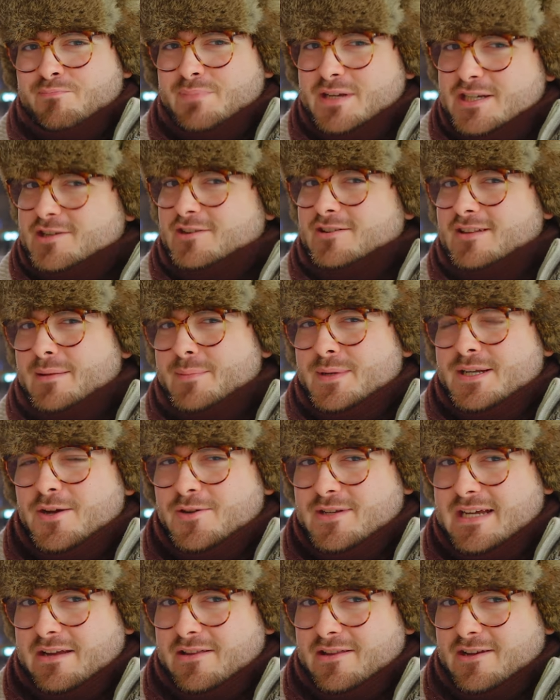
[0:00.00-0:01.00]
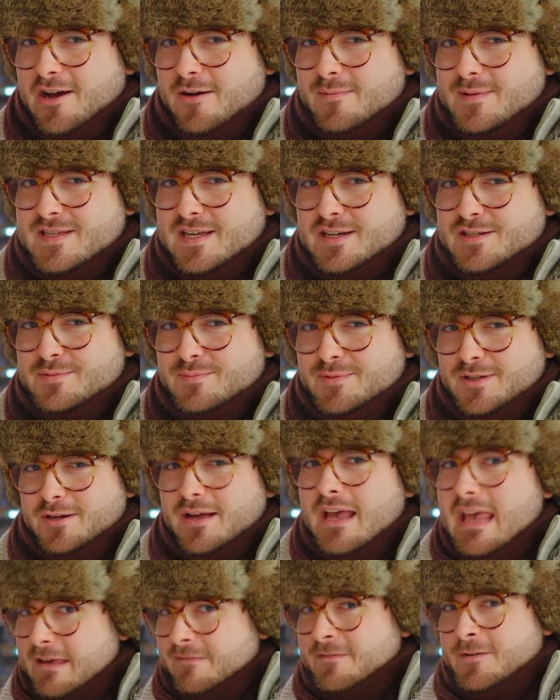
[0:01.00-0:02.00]
Be sure to let me know down in the comment section
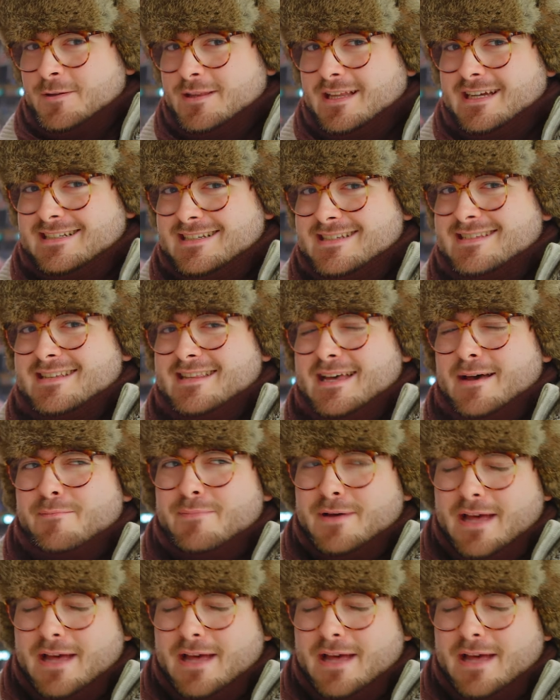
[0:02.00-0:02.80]
below if you'd like to see that.